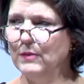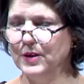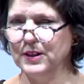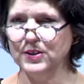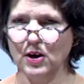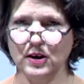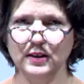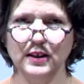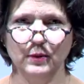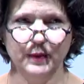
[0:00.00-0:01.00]
I'm going to talk a
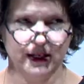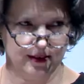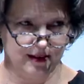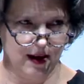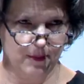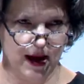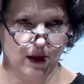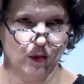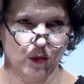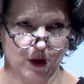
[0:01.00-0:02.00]
little bit
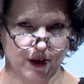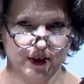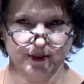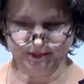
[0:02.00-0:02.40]
about work.